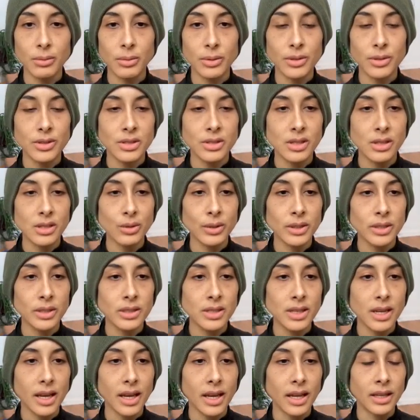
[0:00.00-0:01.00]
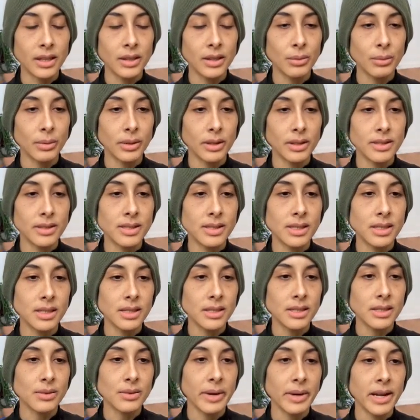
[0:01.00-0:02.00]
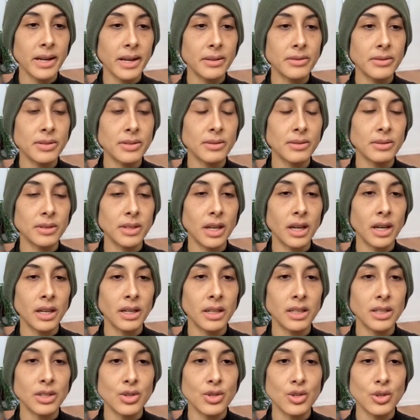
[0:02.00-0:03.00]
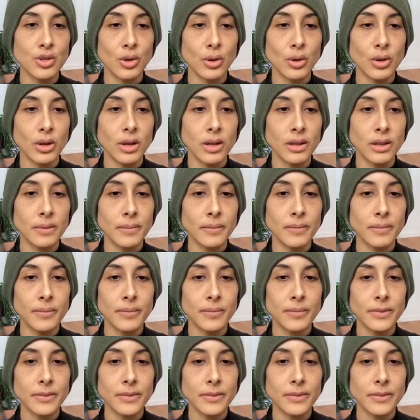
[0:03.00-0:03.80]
we're just going to end with 6 rounds of Nadi Shodhana.